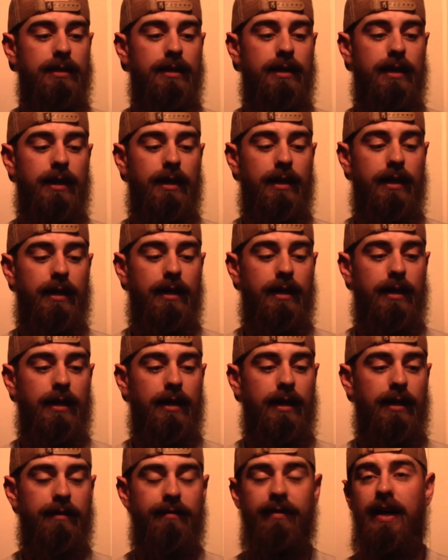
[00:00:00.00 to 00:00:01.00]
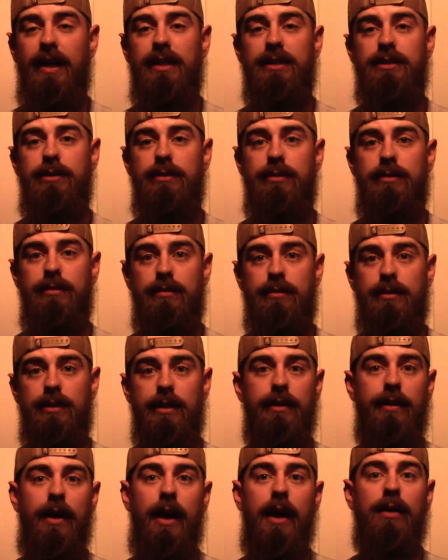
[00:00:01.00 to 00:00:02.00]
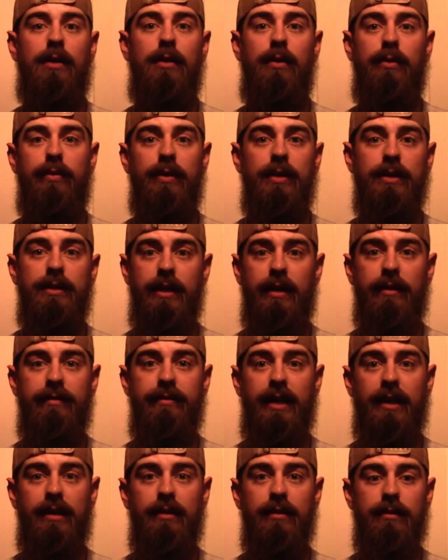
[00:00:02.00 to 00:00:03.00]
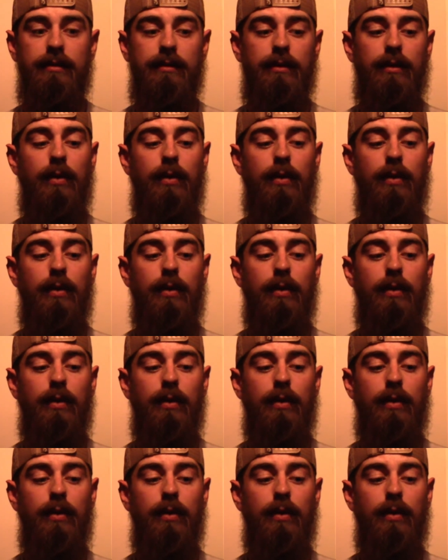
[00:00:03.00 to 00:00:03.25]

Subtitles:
advise you to not go for the dovetail,